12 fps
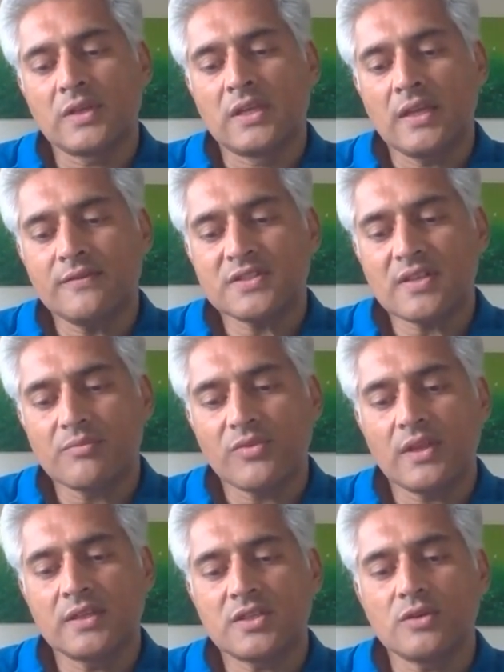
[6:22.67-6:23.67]
give
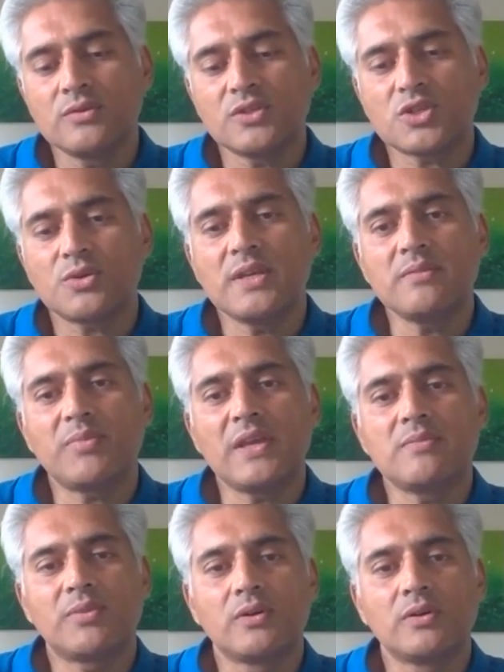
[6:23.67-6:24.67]
something. Don't treat
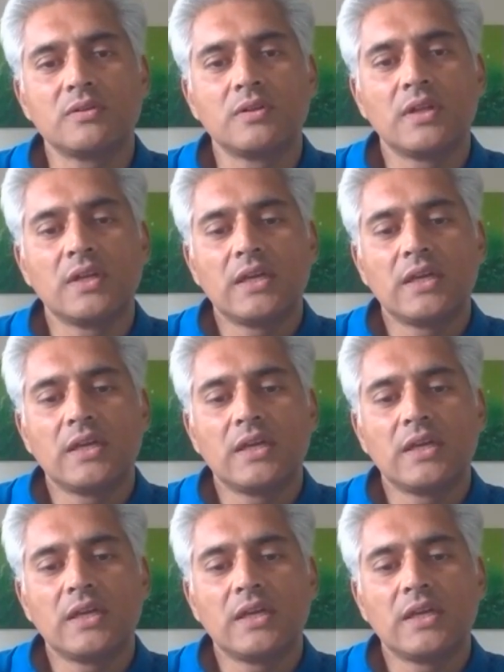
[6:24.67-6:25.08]
people